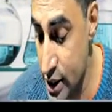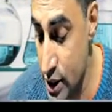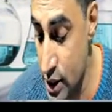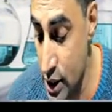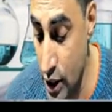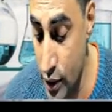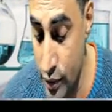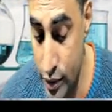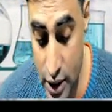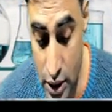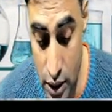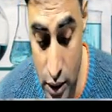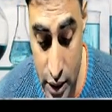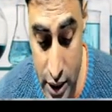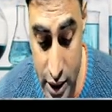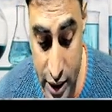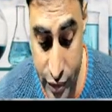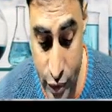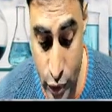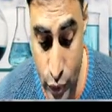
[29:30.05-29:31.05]
Now it will not
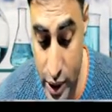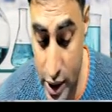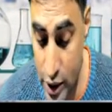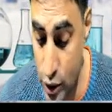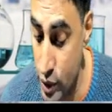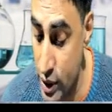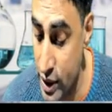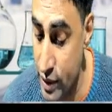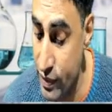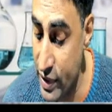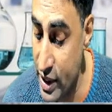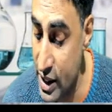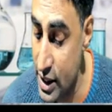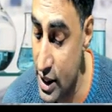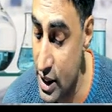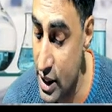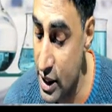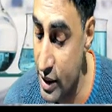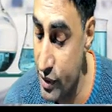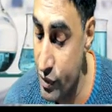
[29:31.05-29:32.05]
give you NO, in fact it
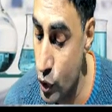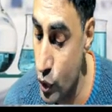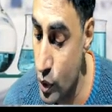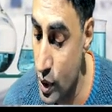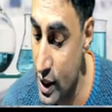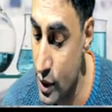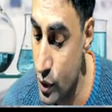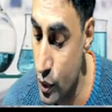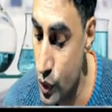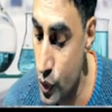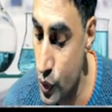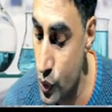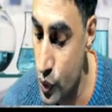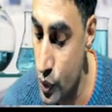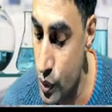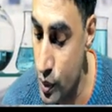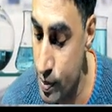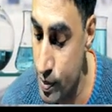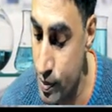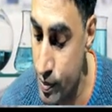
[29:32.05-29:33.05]
will give you
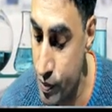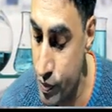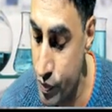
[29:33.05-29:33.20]
NO2